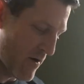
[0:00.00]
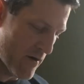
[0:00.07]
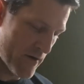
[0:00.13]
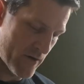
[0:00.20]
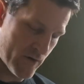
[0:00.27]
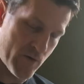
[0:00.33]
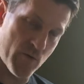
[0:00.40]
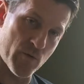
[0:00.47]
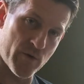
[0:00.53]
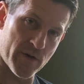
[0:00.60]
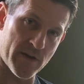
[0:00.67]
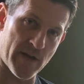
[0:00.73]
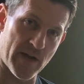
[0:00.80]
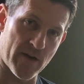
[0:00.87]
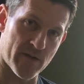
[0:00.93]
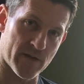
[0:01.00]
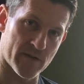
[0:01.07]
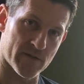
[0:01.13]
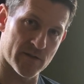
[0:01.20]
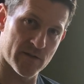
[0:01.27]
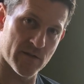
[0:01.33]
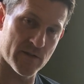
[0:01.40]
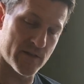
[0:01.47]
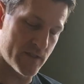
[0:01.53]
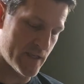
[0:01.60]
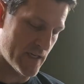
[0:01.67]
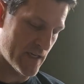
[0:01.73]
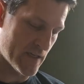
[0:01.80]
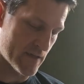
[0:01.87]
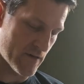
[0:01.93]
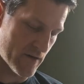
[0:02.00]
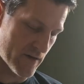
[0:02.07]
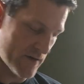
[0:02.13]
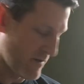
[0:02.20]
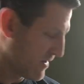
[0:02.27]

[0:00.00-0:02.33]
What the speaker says: our Corn Inheritance seeds, our